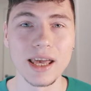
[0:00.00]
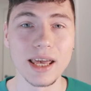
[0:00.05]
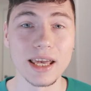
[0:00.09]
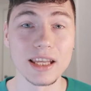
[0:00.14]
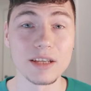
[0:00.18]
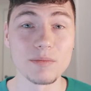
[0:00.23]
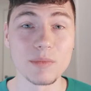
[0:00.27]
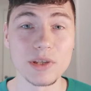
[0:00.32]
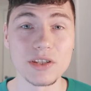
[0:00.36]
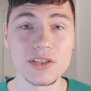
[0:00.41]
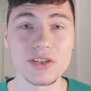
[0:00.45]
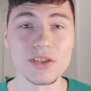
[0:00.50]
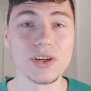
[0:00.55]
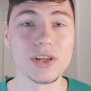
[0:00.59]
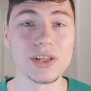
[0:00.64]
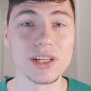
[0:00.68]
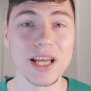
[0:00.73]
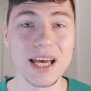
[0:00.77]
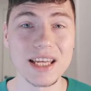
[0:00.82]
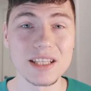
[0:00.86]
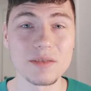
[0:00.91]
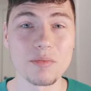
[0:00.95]
It means you're
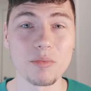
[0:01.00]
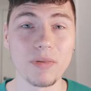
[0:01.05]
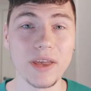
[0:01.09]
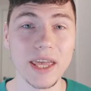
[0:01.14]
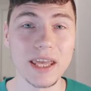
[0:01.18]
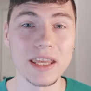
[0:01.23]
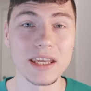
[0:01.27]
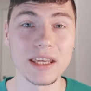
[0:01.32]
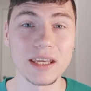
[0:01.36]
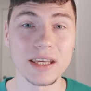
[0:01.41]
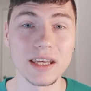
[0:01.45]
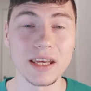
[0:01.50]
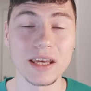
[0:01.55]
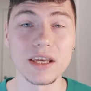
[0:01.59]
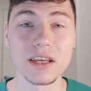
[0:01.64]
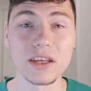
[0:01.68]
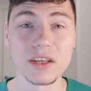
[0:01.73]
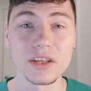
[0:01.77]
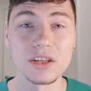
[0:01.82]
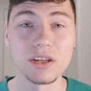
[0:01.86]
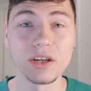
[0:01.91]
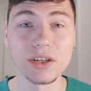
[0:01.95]
not paying
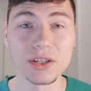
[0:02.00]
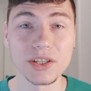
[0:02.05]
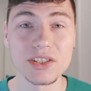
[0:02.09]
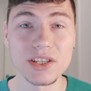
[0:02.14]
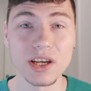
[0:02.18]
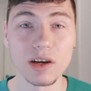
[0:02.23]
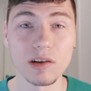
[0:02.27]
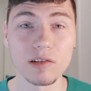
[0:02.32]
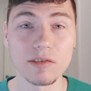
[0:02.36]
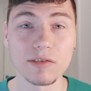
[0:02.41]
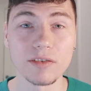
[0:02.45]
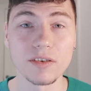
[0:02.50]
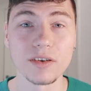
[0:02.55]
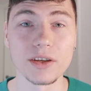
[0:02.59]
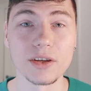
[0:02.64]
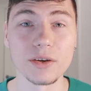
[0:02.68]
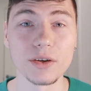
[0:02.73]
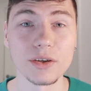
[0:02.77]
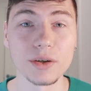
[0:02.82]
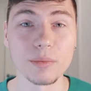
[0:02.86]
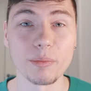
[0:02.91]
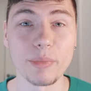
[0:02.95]
yourself,
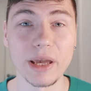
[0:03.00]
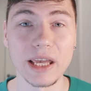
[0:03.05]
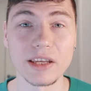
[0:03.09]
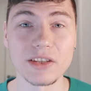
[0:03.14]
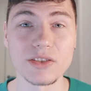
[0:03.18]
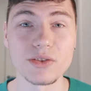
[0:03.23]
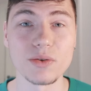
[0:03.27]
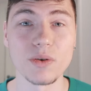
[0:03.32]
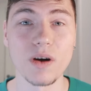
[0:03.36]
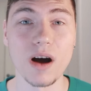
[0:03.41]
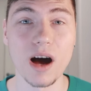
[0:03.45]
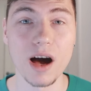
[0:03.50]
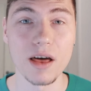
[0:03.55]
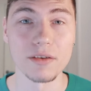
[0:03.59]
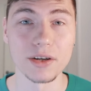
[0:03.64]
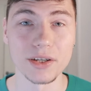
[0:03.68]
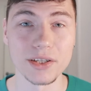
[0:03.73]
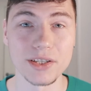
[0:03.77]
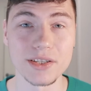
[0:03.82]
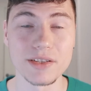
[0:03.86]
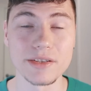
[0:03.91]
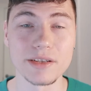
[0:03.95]
you're paying to
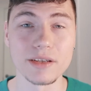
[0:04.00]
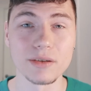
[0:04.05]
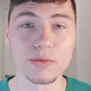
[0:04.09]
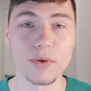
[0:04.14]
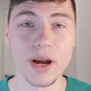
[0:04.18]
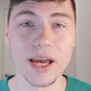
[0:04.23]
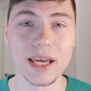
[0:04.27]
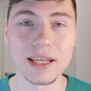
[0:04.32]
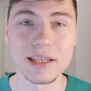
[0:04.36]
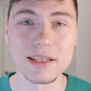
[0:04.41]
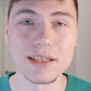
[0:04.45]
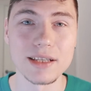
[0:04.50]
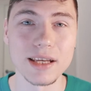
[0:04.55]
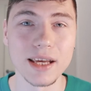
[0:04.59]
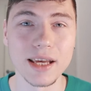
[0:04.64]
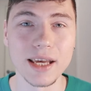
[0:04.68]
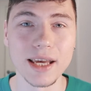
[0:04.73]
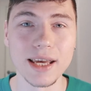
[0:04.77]
others, right?